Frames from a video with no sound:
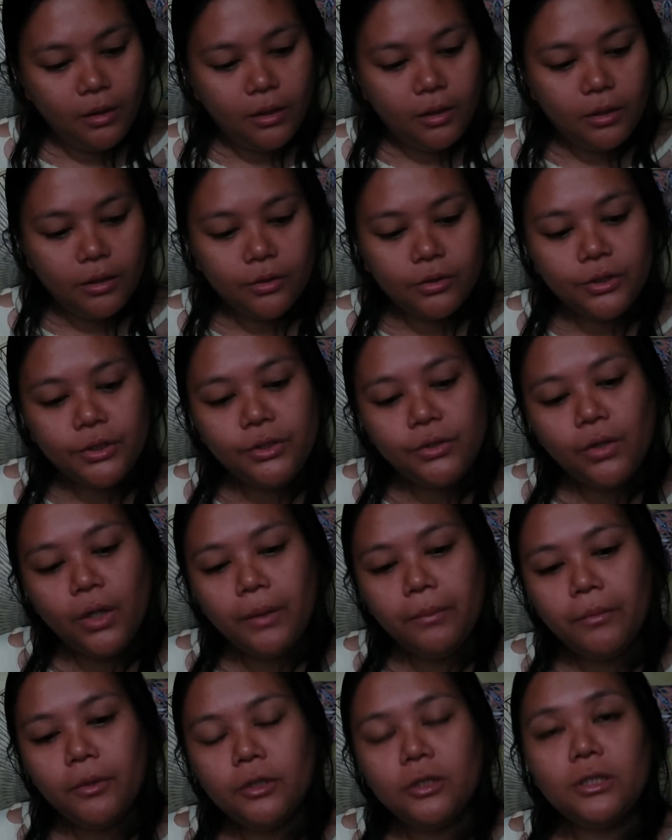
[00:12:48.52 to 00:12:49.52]
And also,
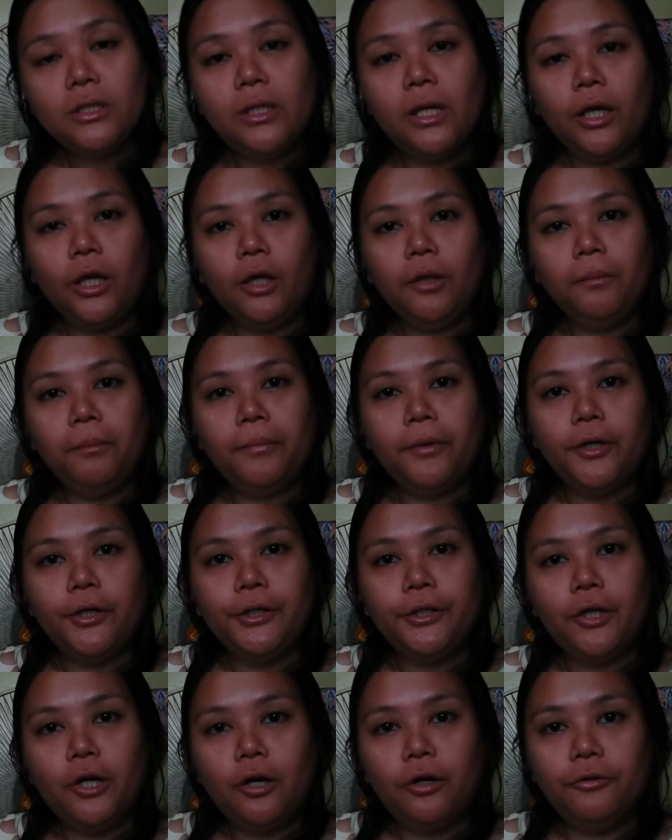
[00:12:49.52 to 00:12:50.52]
I'm on the second
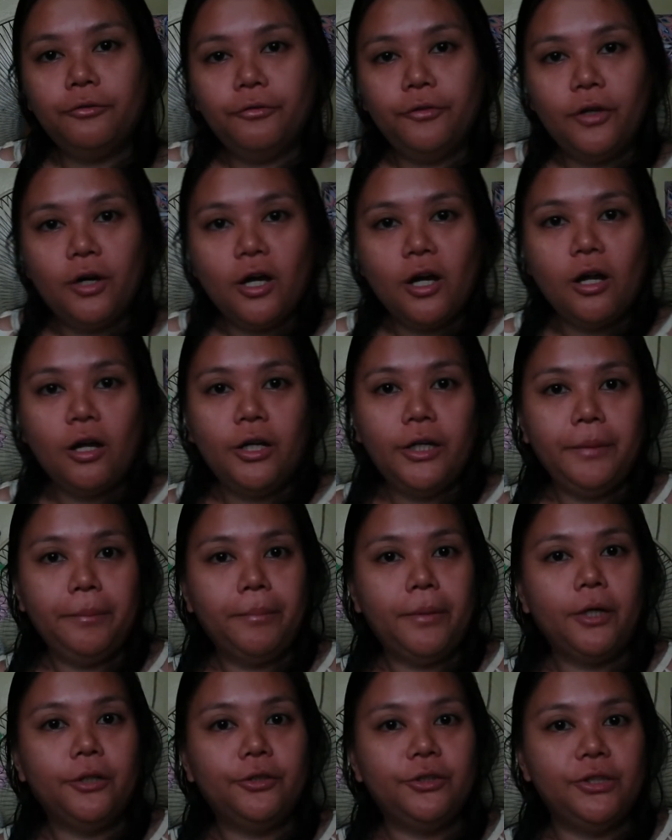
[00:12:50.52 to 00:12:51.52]
part of the Harry
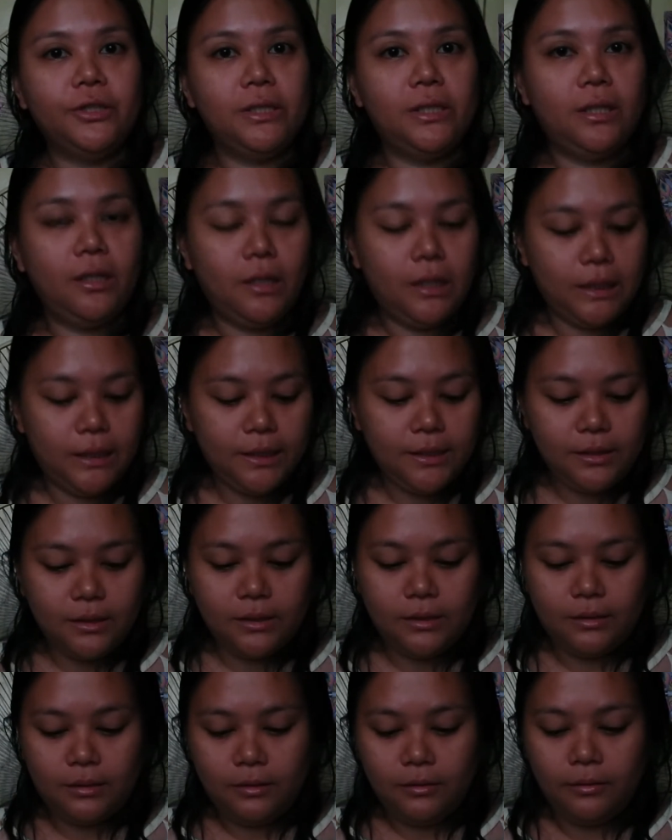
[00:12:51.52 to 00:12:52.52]
Potter
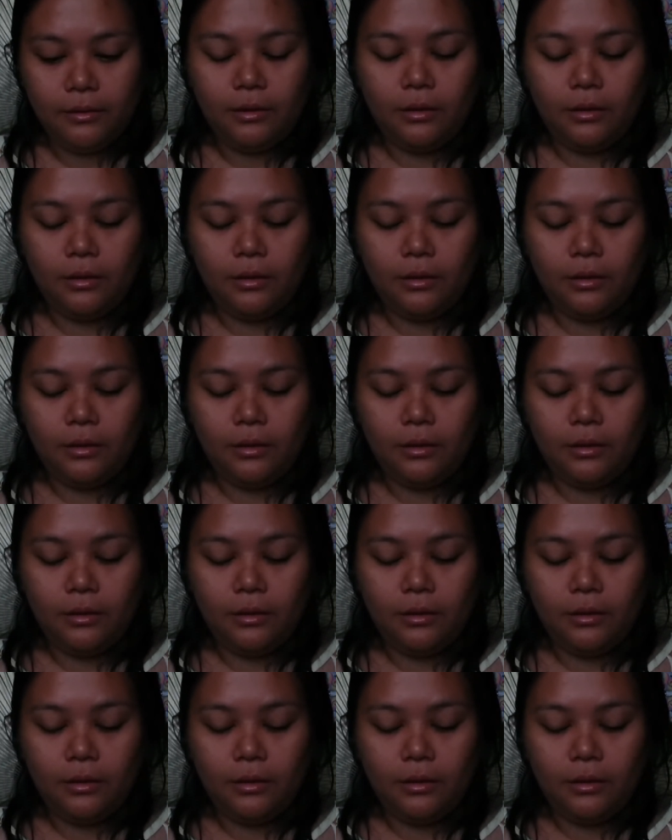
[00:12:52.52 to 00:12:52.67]
series.